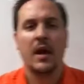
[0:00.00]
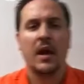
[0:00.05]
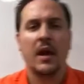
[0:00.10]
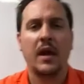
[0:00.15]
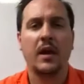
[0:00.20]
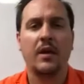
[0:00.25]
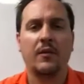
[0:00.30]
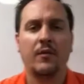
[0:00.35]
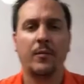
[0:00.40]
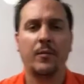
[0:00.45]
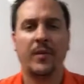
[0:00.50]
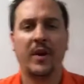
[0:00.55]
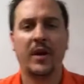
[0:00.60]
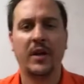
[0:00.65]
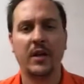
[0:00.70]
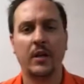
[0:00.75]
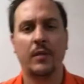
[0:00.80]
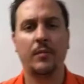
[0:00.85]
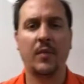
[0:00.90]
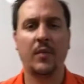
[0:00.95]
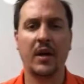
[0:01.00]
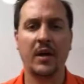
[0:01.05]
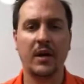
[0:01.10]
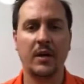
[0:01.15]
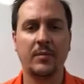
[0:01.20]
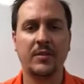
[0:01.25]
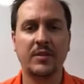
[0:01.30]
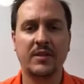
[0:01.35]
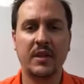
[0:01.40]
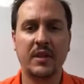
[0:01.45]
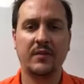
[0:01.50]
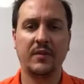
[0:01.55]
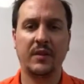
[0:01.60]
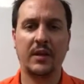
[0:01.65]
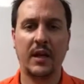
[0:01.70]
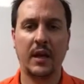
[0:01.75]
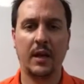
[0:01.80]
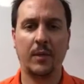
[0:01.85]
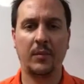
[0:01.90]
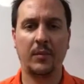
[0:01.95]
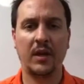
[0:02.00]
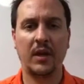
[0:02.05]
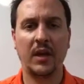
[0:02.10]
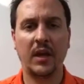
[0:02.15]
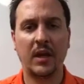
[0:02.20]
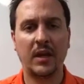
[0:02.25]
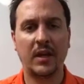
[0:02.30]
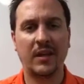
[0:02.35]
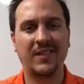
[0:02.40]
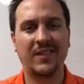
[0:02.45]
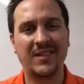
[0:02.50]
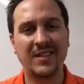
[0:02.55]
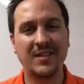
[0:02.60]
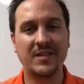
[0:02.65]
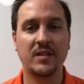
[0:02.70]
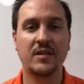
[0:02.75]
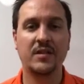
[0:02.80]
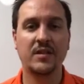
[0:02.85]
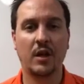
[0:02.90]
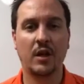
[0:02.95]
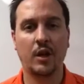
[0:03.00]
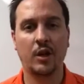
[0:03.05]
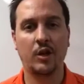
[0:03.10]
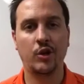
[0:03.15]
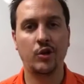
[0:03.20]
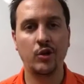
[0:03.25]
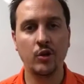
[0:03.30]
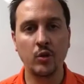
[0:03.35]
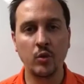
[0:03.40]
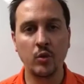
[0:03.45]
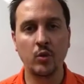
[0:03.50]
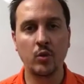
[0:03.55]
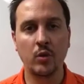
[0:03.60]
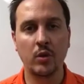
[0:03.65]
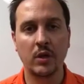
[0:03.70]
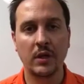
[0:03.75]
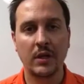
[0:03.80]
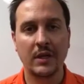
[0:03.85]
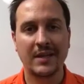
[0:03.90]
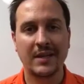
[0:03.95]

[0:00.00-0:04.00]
Hey everybody, my name is David Campman and this is a new